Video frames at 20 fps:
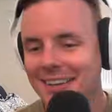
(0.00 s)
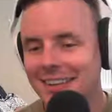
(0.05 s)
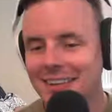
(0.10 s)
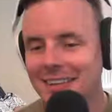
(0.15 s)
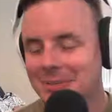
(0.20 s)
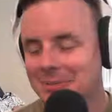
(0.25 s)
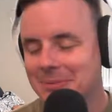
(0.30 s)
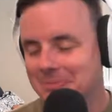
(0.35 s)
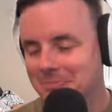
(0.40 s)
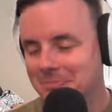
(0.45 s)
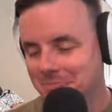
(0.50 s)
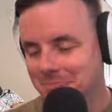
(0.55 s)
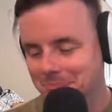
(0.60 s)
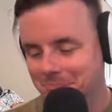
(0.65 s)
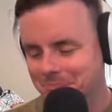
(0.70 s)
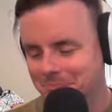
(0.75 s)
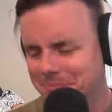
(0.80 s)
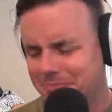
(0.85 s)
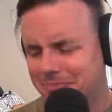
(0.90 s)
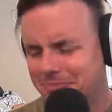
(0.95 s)
Um,
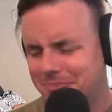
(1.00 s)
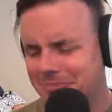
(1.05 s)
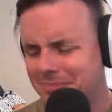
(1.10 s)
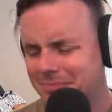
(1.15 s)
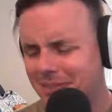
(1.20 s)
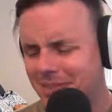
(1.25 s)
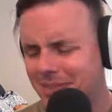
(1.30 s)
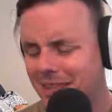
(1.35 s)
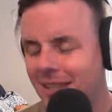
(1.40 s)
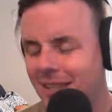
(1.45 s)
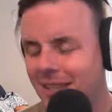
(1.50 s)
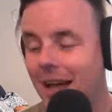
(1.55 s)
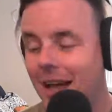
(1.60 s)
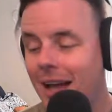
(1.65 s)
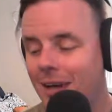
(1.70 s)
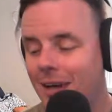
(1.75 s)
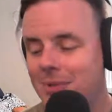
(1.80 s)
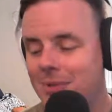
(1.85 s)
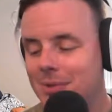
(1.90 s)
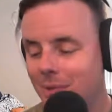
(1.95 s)

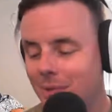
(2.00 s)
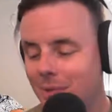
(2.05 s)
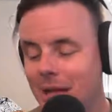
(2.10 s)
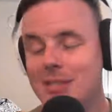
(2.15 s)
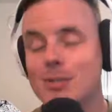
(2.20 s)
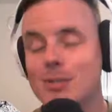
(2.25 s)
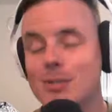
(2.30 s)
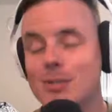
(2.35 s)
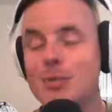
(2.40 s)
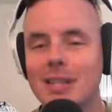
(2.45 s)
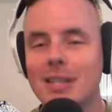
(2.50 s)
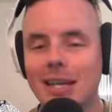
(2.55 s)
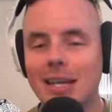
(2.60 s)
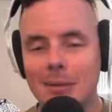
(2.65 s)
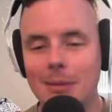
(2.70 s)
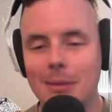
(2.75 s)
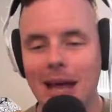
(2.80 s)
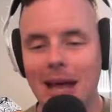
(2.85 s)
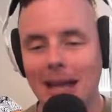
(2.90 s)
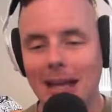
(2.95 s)
I was as soon as I
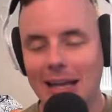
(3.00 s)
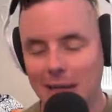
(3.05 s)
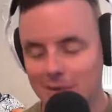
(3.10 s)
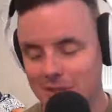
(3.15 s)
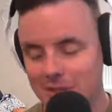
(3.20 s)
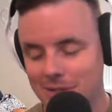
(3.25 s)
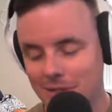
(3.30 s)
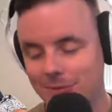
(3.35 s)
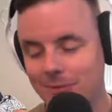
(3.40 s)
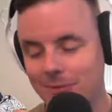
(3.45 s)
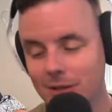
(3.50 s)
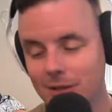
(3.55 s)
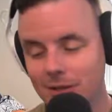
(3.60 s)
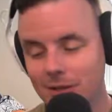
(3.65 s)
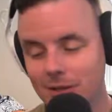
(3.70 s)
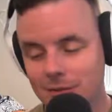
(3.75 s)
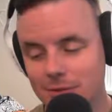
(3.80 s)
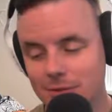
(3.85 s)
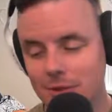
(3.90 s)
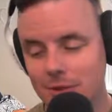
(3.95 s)
got back, I was like,
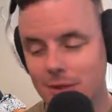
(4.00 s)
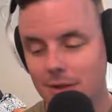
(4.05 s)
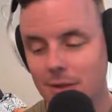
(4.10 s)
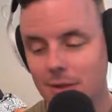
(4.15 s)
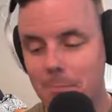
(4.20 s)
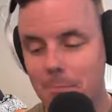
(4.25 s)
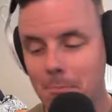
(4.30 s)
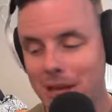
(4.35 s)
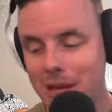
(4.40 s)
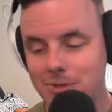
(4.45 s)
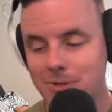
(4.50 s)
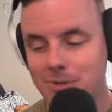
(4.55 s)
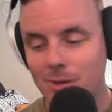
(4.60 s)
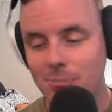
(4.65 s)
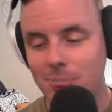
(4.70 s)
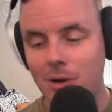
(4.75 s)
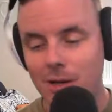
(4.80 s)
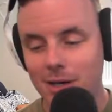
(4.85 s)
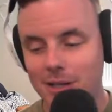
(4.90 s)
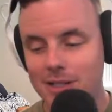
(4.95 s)
Phil,
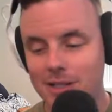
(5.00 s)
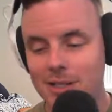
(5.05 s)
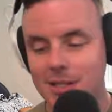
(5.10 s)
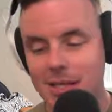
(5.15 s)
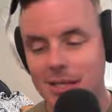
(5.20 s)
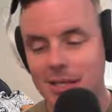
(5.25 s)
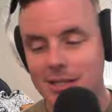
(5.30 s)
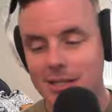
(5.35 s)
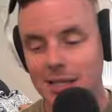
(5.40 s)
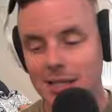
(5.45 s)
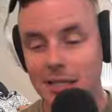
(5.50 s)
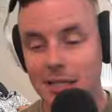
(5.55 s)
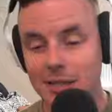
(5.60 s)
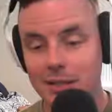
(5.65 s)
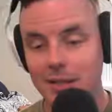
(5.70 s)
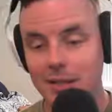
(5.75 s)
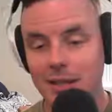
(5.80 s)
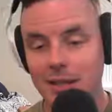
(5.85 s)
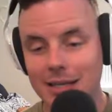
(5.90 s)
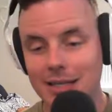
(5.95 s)
Metro Parks
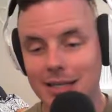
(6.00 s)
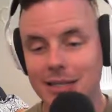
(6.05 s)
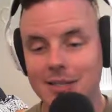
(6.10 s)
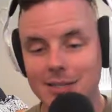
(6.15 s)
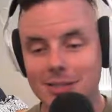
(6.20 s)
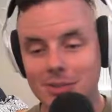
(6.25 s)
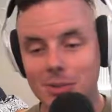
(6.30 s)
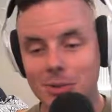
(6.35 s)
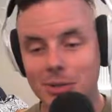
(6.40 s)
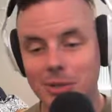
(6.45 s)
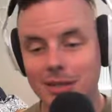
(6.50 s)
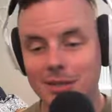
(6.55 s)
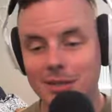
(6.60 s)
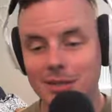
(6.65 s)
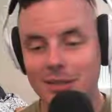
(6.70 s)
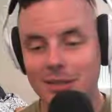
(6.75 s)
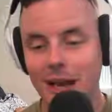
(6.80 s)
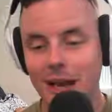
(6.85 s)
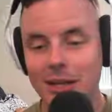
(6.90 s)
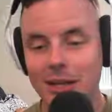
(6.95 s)
TT. They need to do
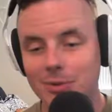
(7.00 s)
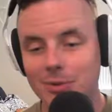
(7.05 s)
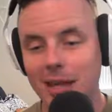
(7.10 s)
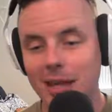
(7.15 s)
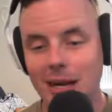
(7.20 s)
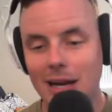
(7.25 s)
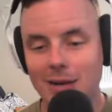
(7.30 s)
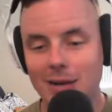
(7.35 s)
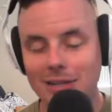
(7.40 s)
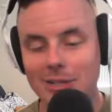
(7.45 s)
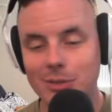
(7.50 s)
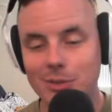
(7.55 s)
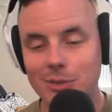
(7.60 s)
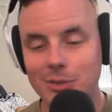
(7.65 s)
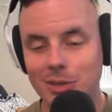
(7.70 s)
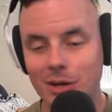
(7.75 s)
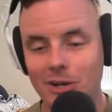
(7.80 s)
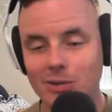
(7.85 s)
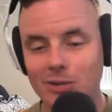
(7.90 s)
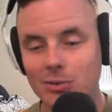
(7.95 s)
it. I don't care if they
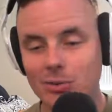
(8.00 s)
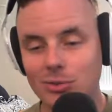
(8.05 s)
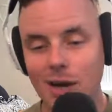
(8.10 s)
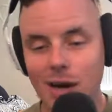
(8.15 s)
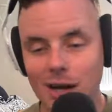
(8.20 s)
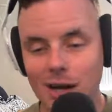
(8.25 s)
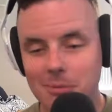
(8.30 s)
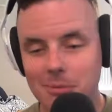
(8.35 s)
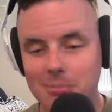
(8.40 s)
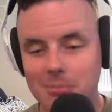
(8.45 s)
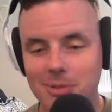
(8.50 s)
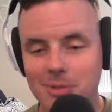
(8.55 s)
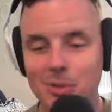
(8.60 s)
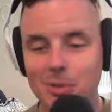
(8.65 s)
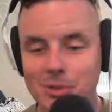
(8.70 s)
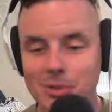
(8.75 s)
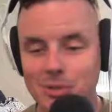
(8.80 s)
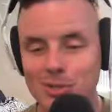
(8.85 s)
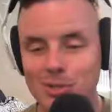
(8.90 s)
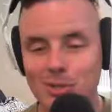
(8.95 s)
do it on
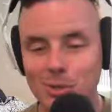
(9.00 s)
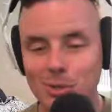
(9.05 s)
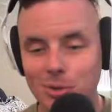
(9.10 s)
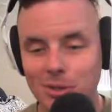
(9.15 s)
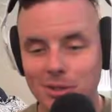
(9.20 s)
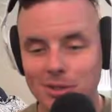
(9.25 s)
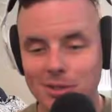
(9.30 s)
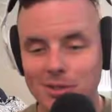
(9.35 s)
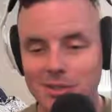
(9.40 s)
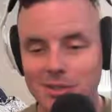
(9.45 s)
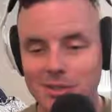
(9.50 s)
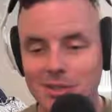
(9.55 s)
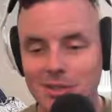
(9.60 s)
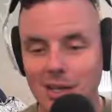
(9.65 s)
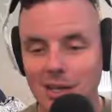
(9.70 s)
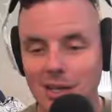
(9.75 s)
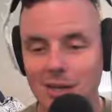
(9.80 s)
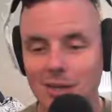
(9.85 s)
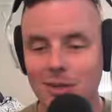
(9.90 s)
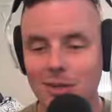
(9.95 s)
Groms or
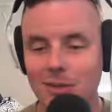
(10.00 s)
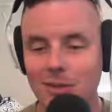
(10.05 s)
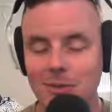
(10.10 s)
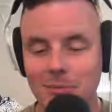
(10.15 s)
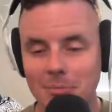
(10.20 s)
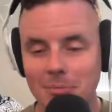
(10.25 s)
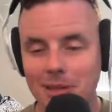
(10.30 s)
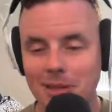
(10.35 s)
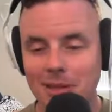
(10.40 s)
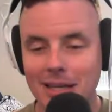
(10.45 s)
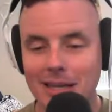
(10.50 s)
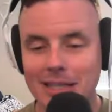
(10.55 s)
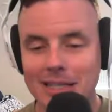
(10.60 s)
scooters, but